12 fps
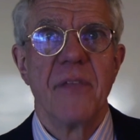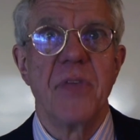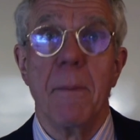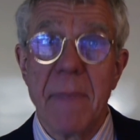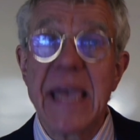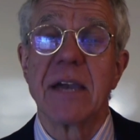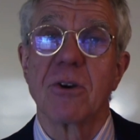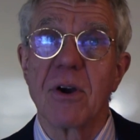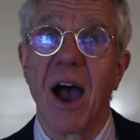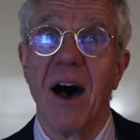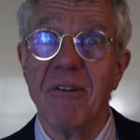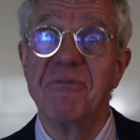The mayor
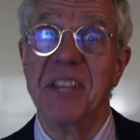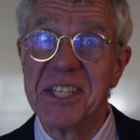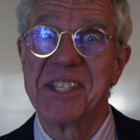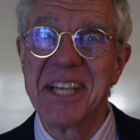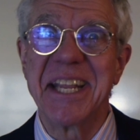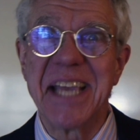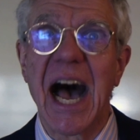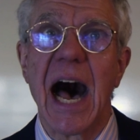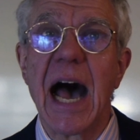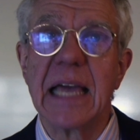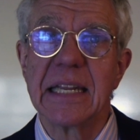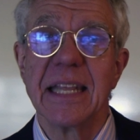of the city
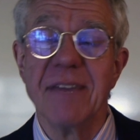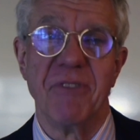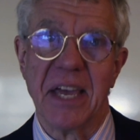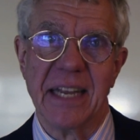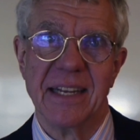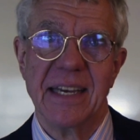I live in